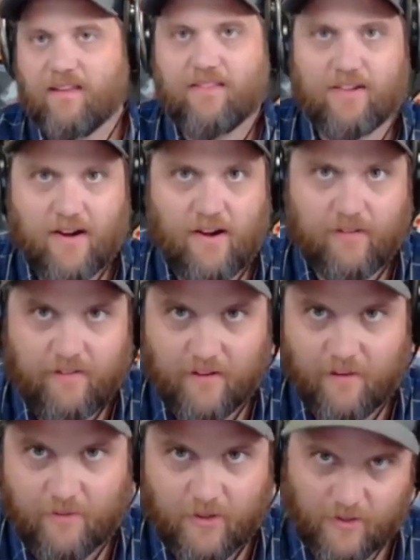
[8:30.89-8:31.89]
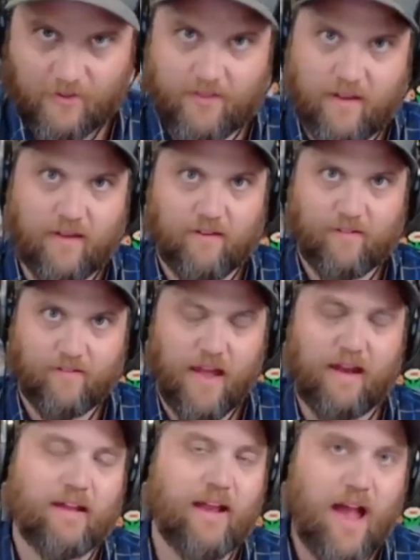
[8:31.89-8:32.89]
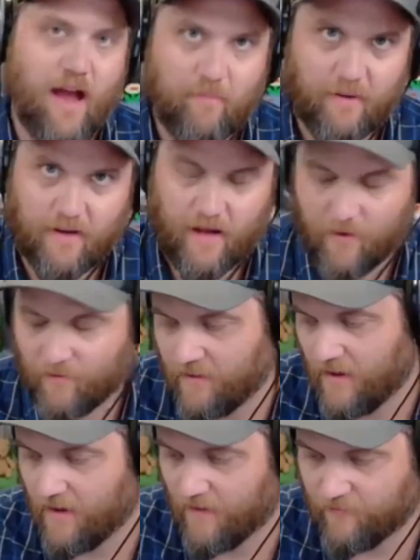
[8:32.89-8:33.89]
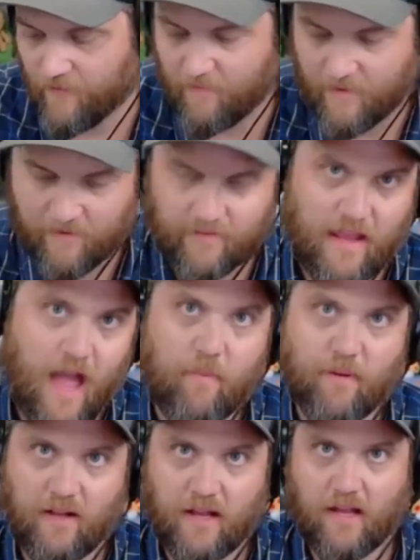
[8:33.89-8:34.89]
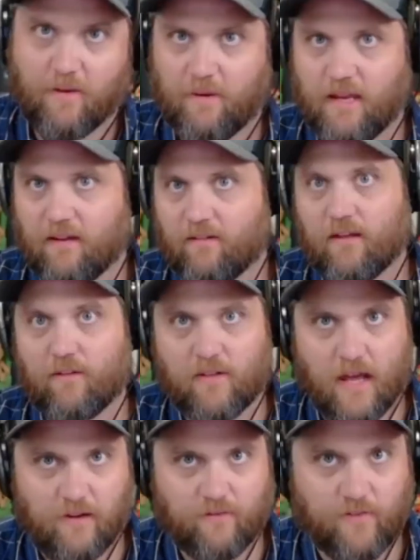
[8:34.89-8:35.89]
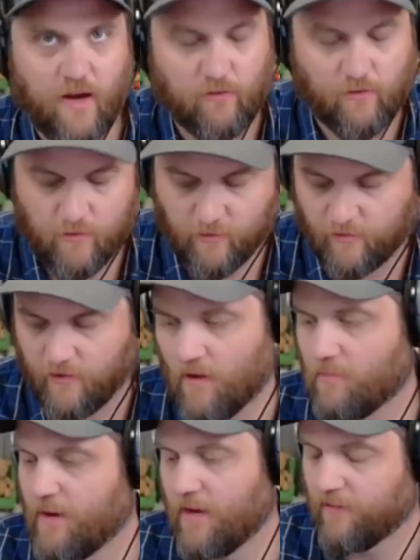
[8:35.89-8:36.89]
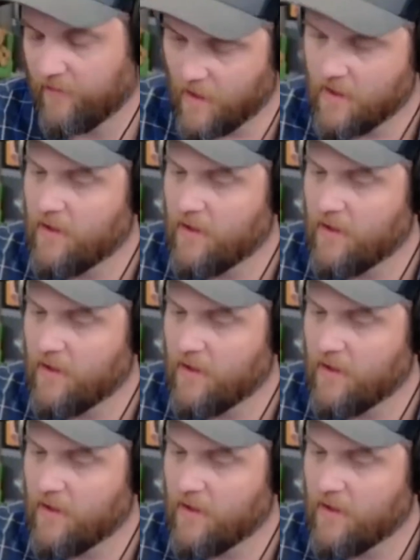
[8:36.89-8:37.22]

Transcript: there are some good things that can happen out there from these Capitol Hill meetings outside of Fox News sound bites.